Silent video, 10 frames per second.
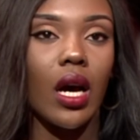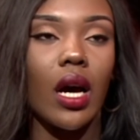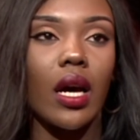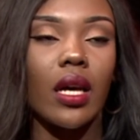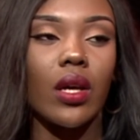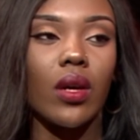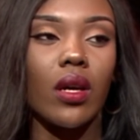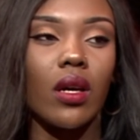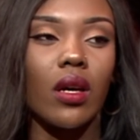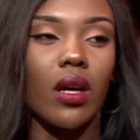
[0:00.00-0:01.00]
I,
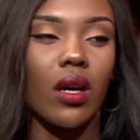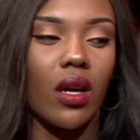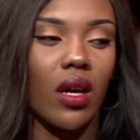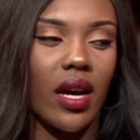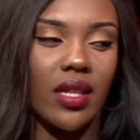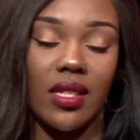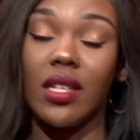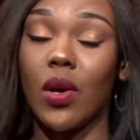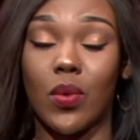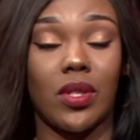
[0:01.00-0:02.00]
I
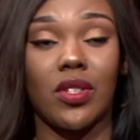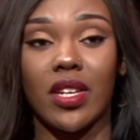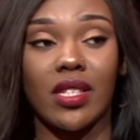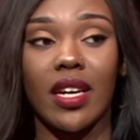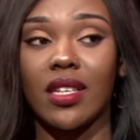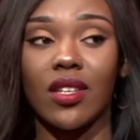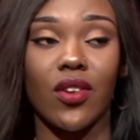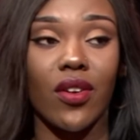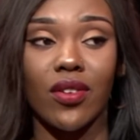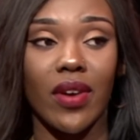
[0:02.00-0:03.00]
didn't know I was stressed. I did
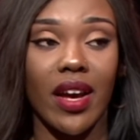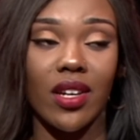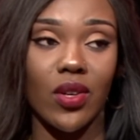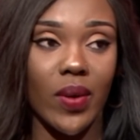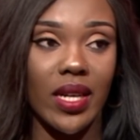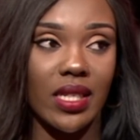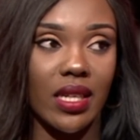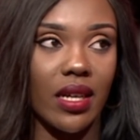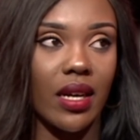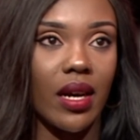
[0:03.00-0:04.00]
not know. I had no
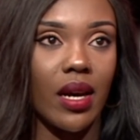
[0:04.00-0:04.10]
idea.